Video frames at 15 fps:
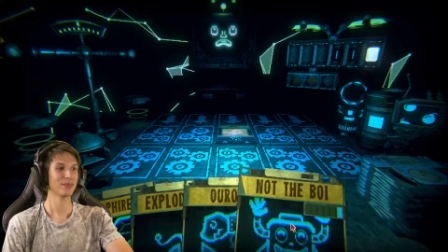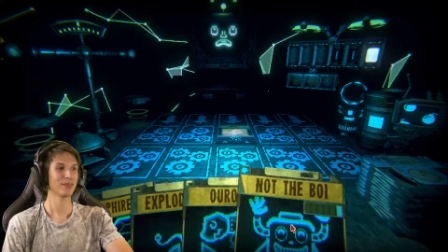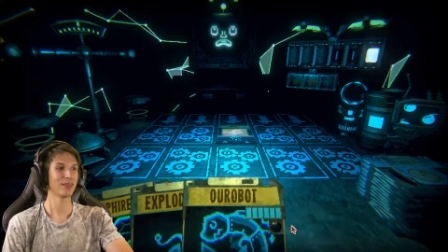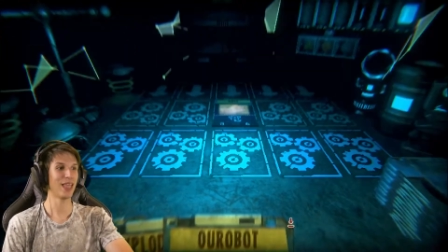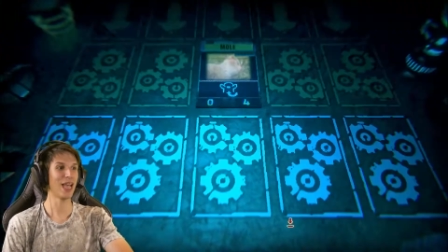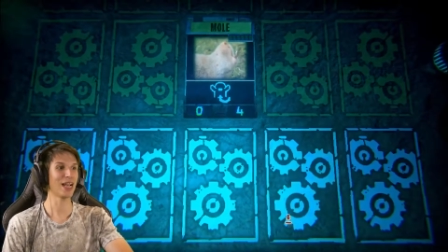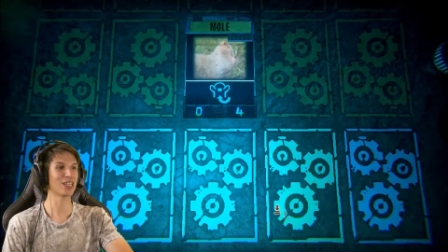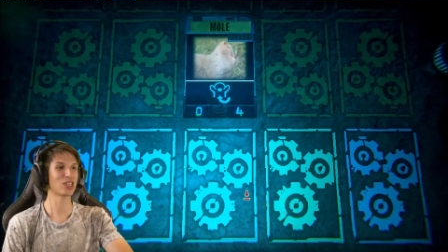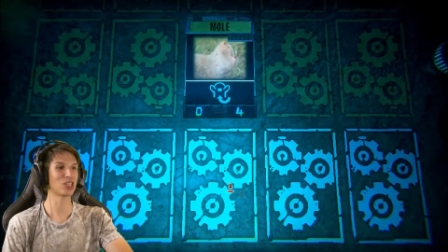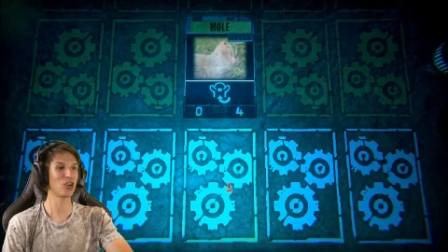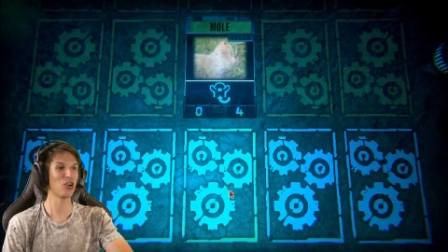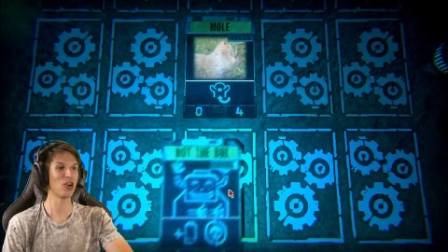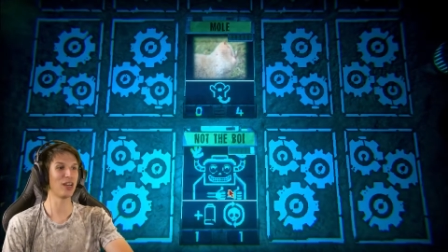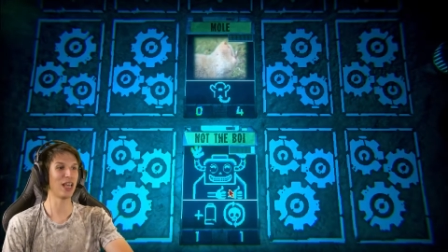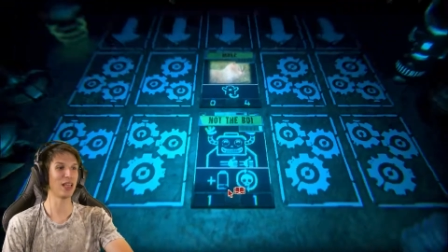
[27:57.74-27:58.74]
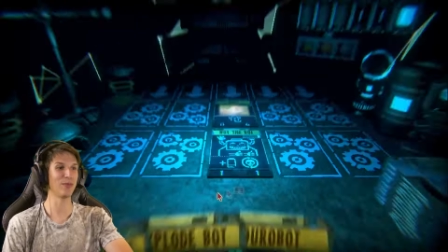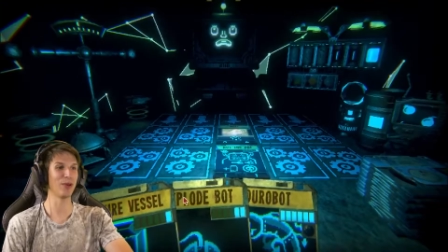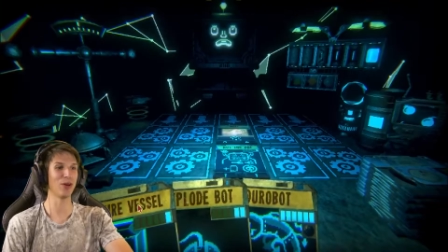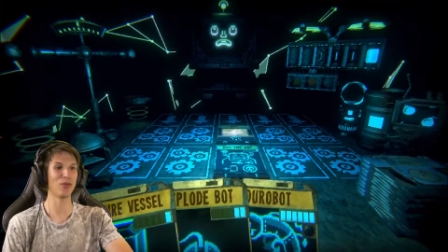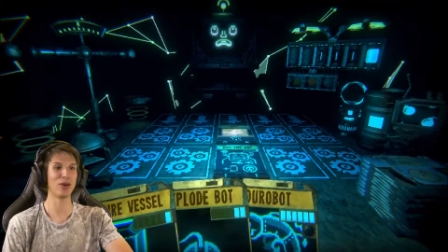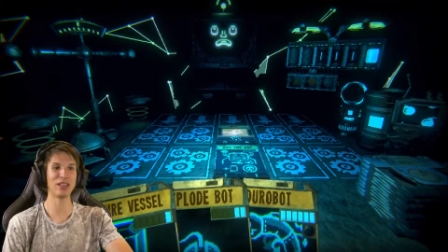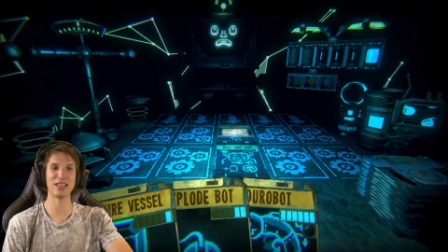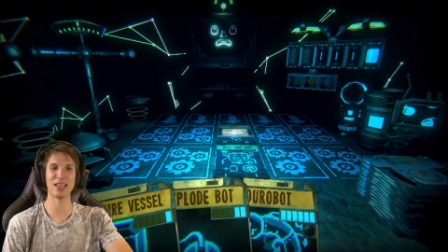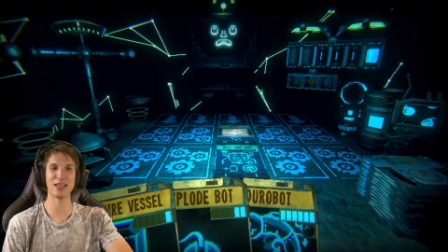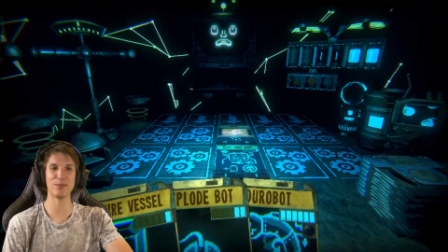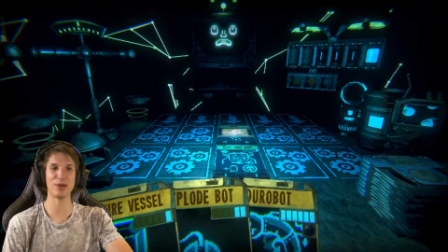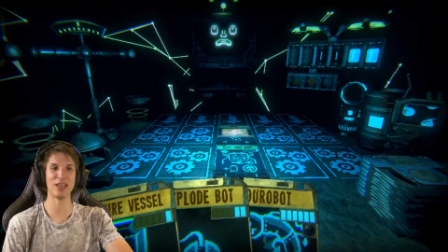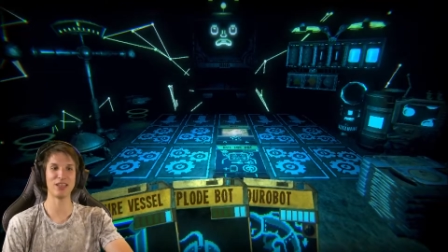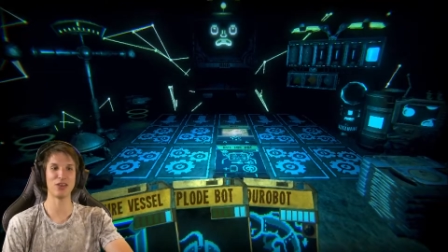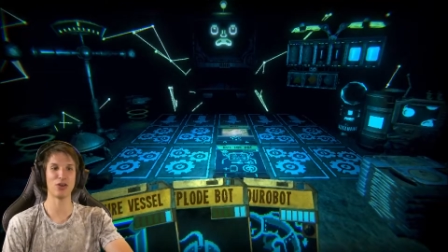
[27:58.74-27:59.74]
Next turn and we already can
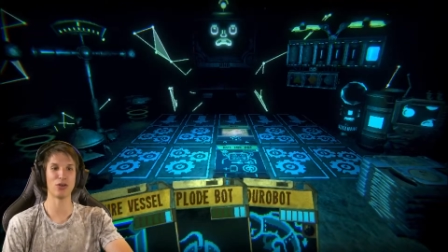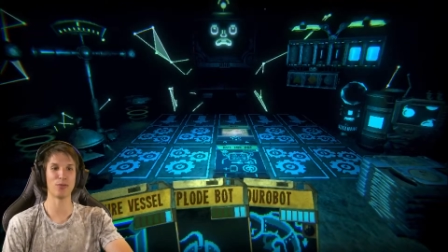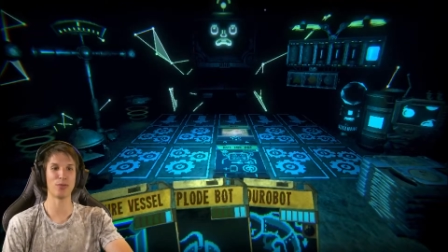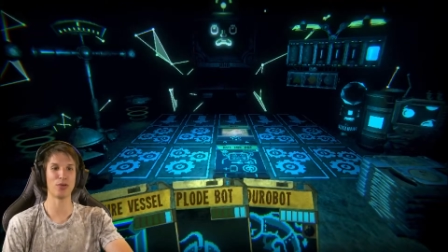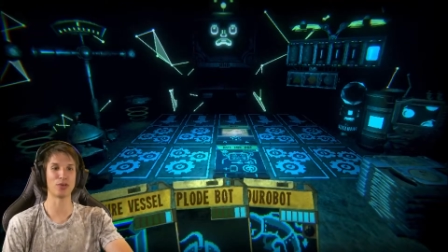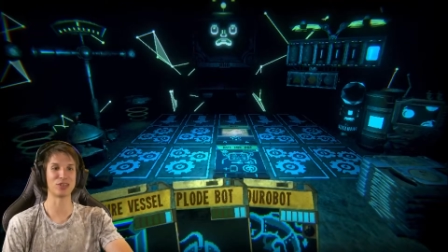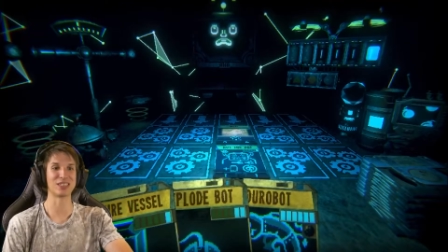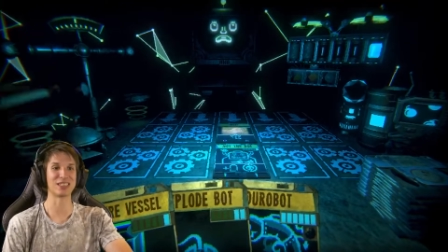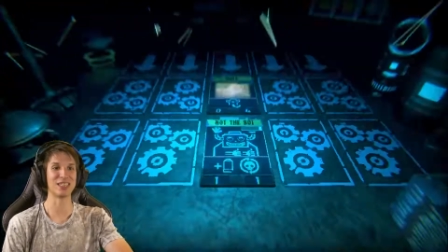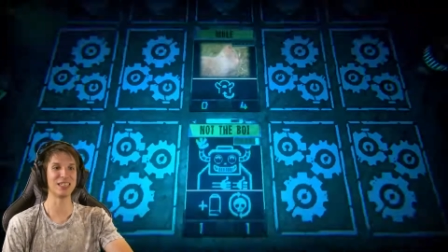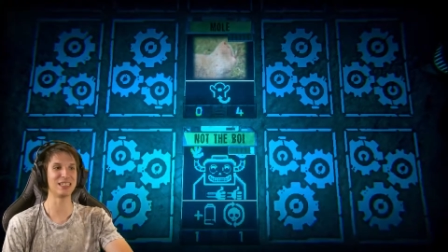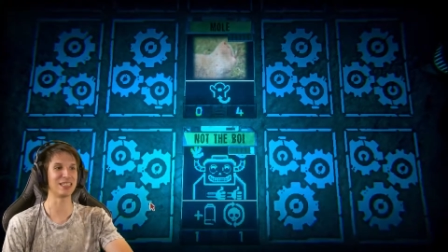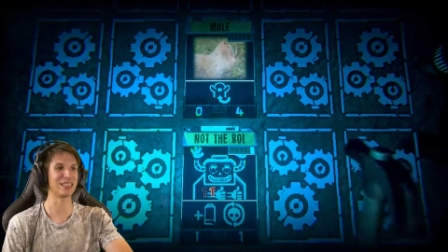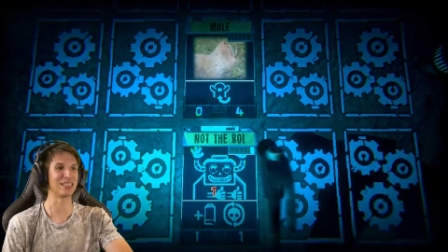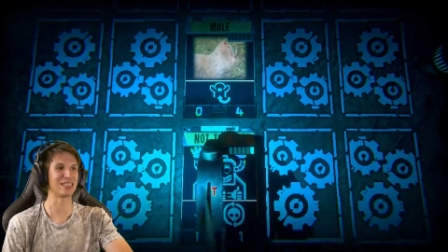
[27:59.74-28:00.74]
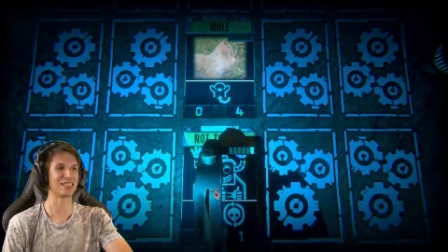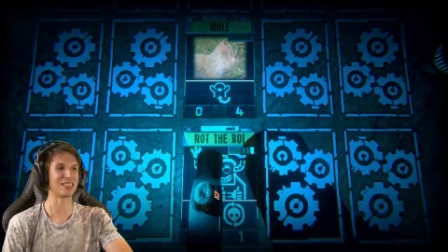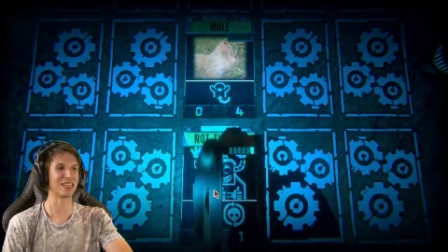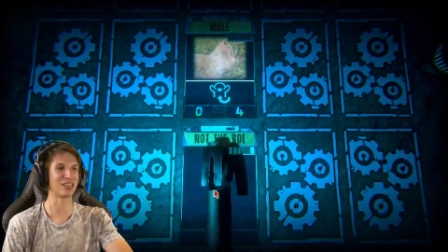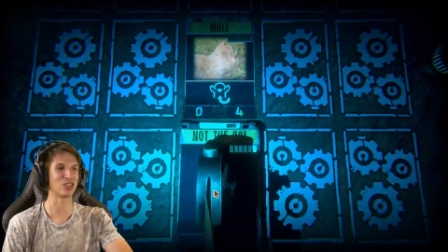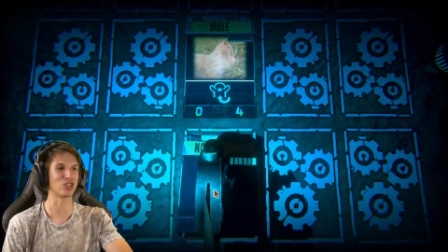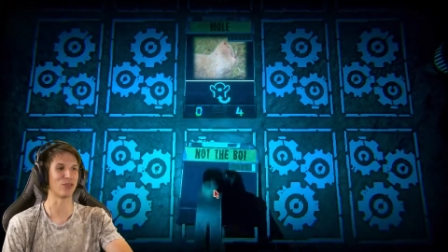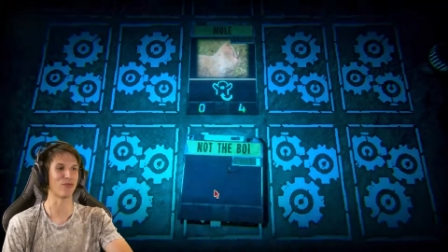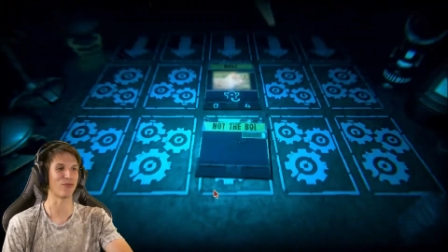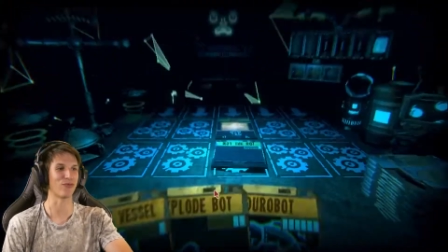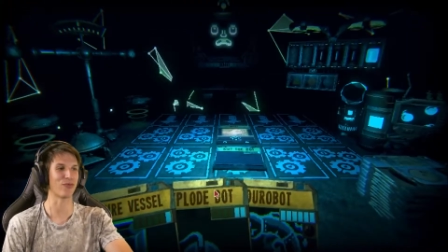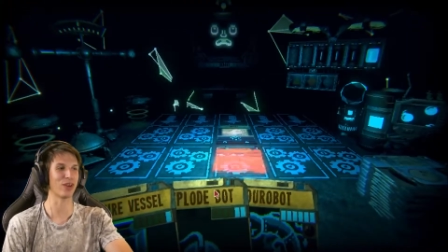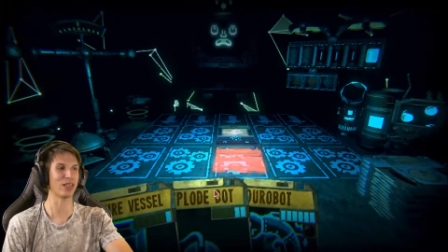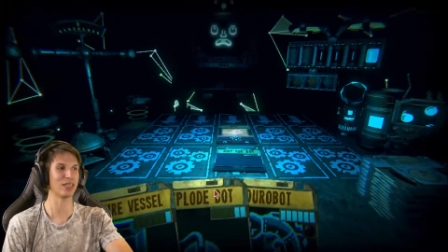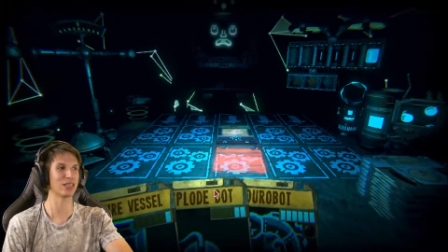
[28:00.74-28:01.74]
play the Ouroboros. This is such a
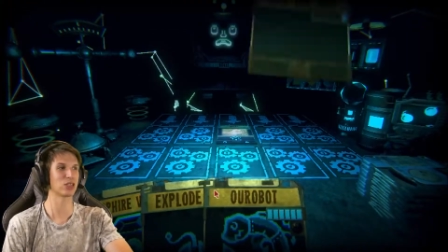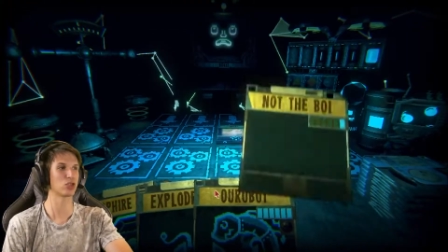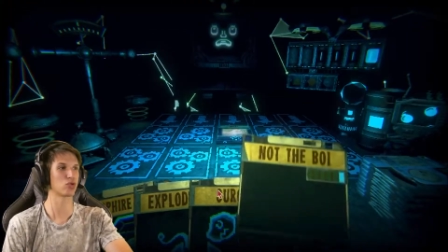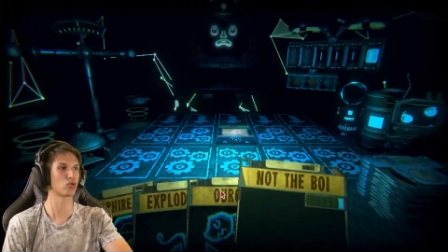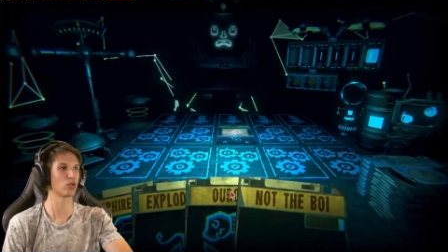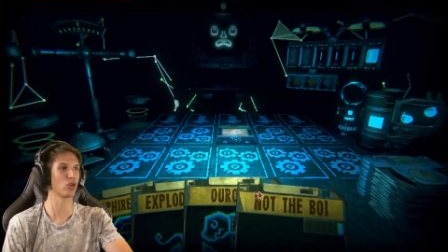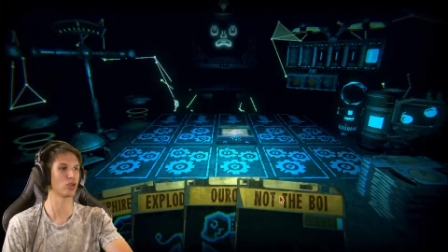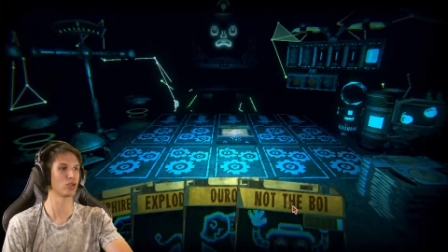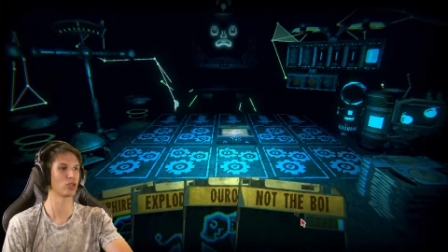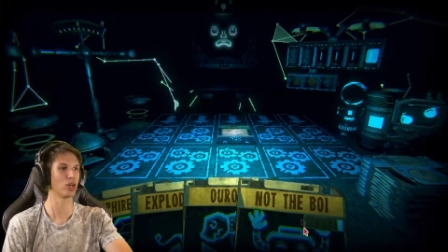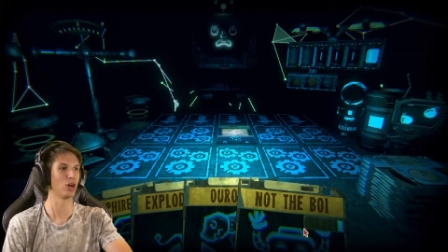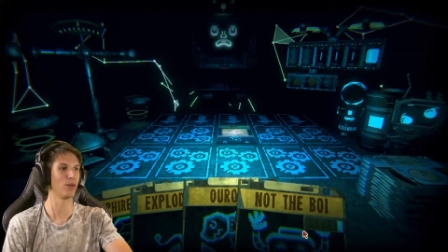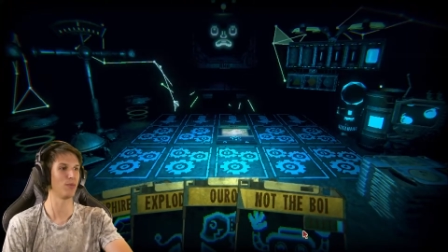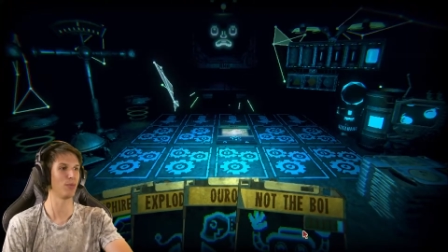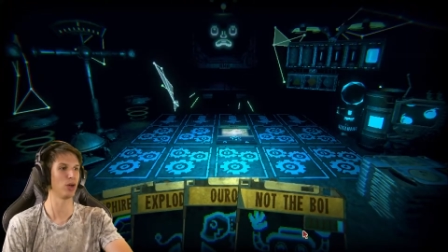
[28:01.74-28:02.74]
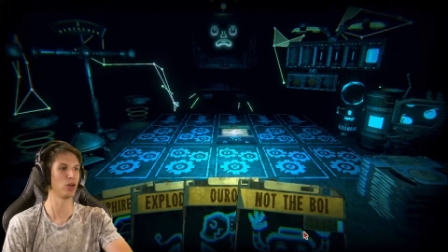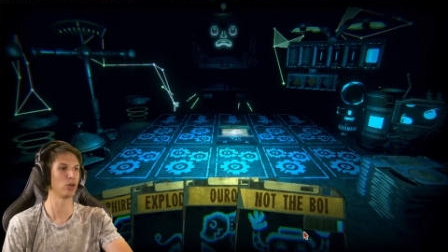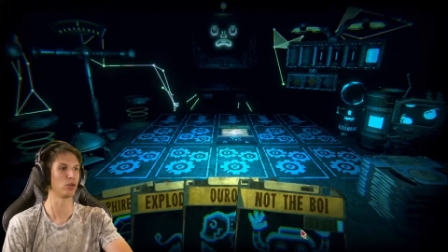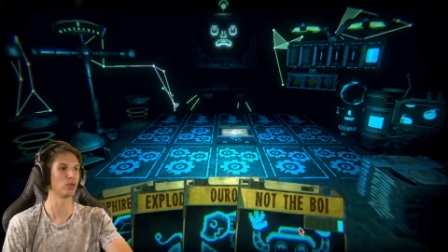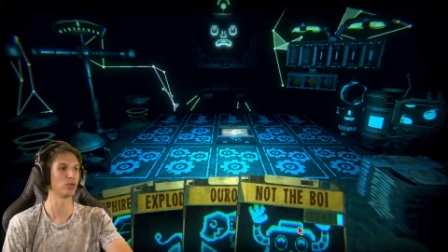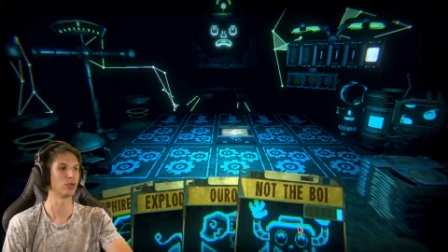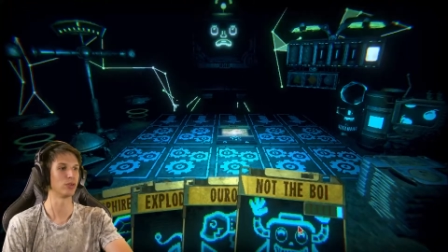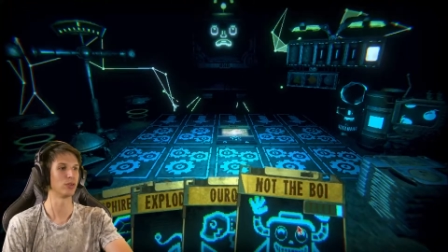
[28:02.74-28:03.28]
freaking strong combo.